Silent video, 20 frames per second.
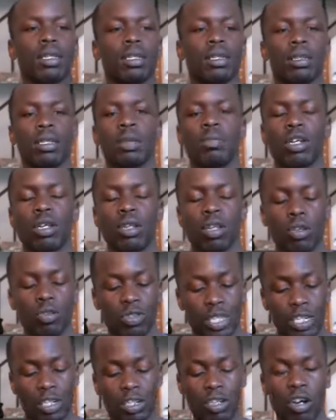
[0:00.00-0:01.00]
Let me close
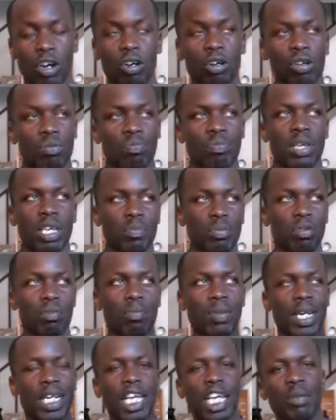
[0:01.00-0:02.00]
the door, good people.
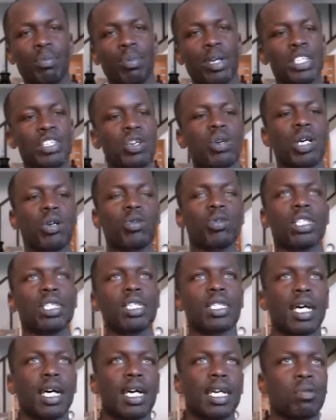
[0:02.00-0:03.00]
My neighbors are
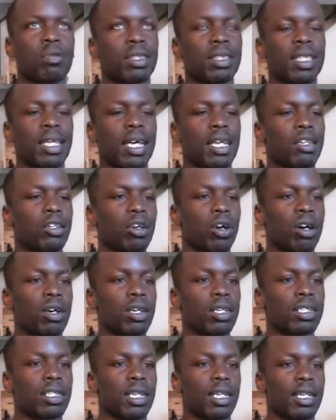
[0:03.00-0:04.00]
outside with their
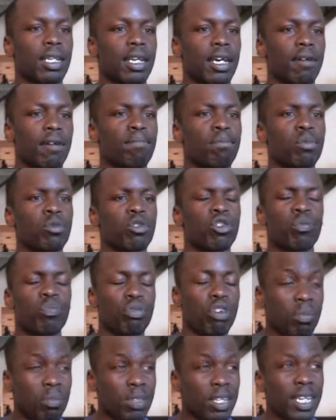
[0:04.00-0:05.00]
dogs, and you
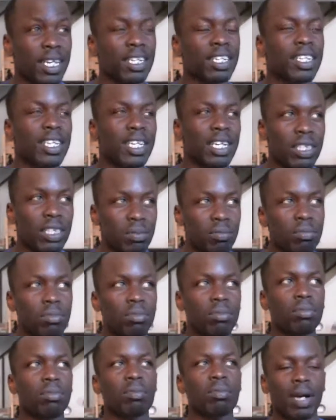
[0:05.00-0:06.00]
probably can't hear them,
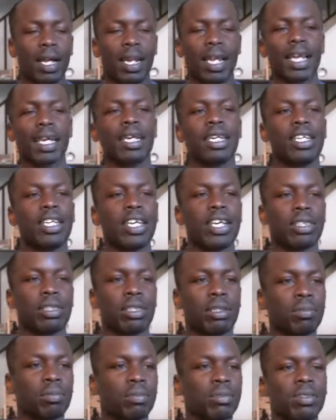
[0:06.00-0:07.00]
but I can hear
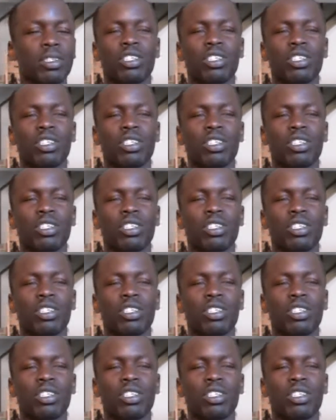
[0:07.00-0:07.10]
them.